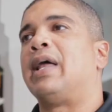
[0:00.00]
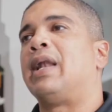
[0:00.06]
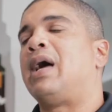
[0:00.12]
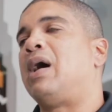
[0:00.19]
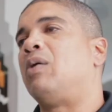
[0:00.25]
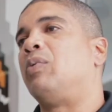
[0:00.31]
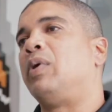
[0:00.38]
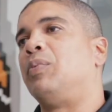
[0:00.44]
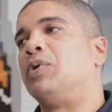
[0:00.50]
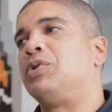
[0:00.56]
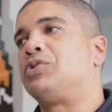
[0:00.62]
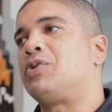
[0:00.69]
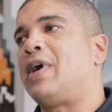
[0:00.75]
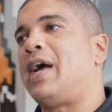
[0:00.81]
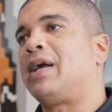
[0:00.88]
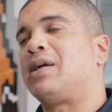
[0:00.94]
how we would
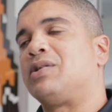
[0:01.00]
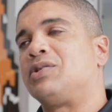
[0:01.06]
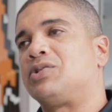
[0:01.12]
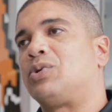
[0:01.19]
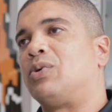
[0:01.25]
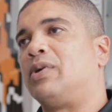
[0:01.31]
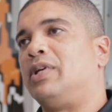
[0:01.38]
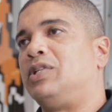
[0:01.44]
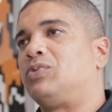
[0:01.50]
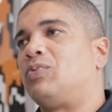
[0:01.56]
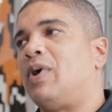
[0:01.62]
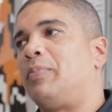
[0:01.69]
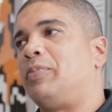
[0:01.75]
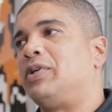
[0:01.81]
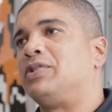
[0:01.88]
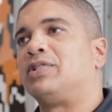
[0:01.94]
track and store these
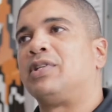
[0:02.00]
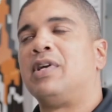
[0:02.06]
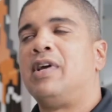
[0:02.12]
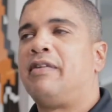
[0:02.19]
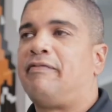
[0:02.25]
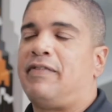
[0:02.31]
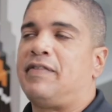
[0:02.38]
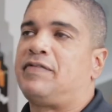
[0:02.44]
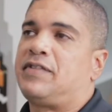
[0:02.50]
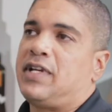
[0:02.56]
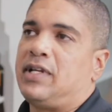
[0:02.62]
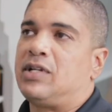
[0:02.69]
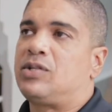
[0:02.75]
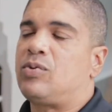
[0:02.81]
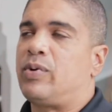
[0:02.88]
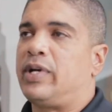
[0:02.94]
weapons 15
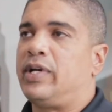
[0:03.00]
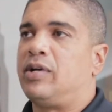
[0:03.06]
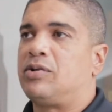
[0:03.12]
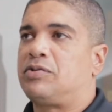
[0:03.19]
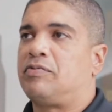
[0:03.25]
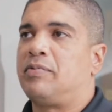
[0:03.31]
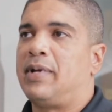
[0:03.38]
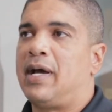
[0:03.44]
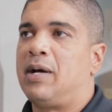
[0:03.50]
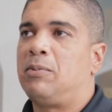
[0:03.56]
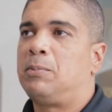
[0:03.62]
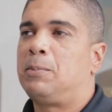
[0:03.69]
to 20 years from now.